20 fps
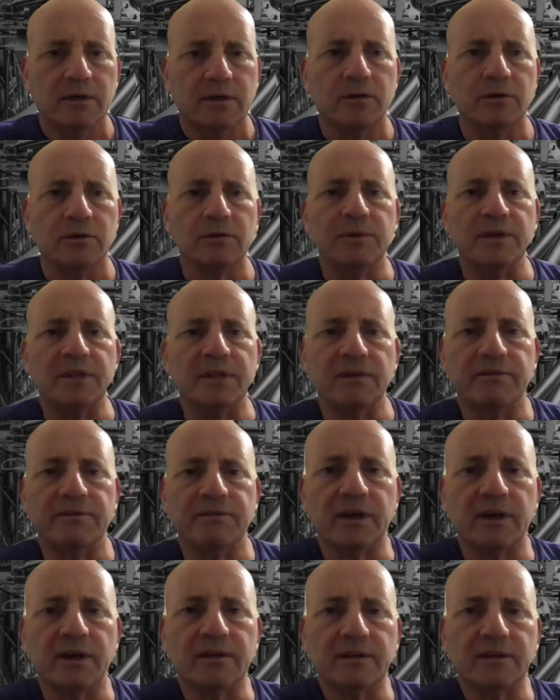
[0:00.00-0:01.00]
could be
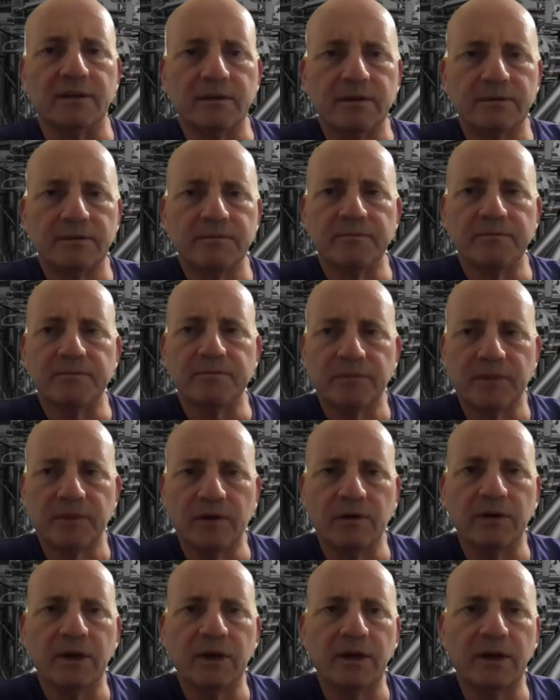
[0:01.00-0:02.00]
different.
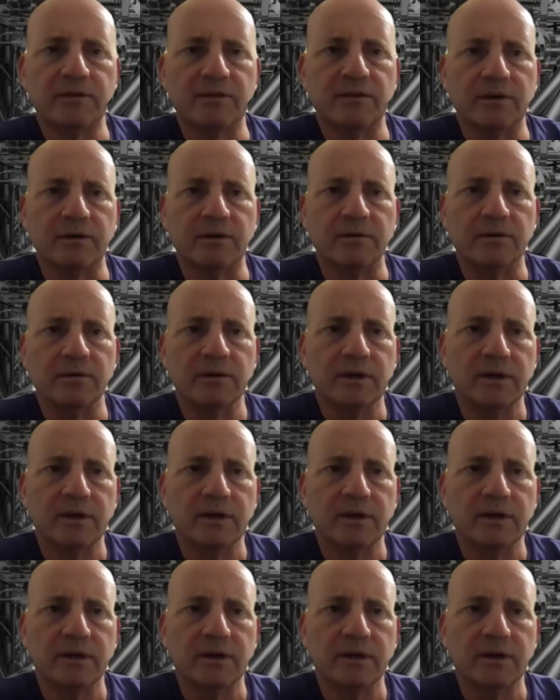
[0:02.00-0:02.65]
Okay, so